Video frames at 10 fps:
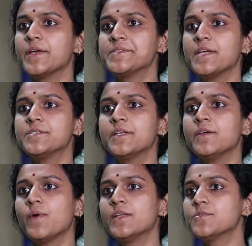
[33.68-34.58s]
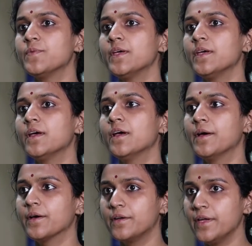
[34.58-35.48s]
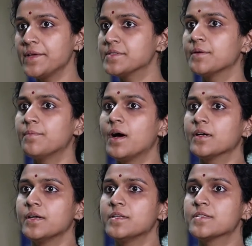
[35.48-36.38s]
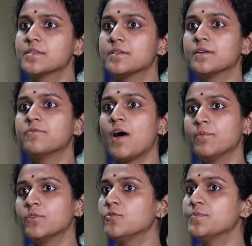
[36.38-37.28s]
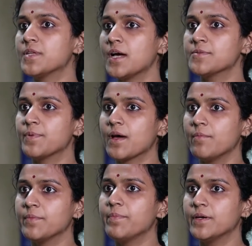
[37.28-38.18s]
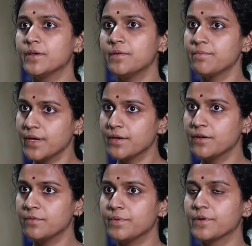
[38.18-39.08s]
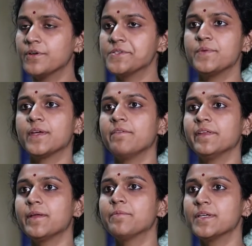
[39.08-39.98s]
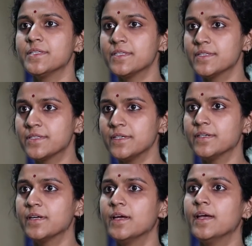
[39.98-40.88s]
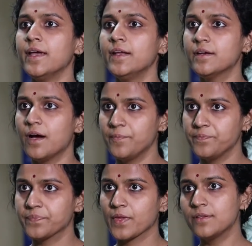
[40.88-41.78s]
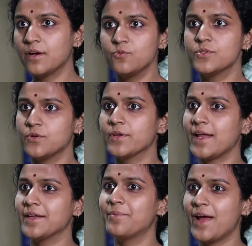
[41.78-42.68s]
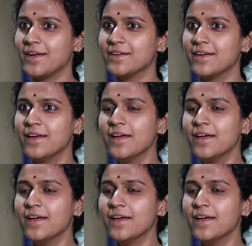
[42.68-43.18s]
Essentially, once we create the markets, the farmer group starts becoming bigger and bigger because we're giving them consistent income. Taru is an organic brand.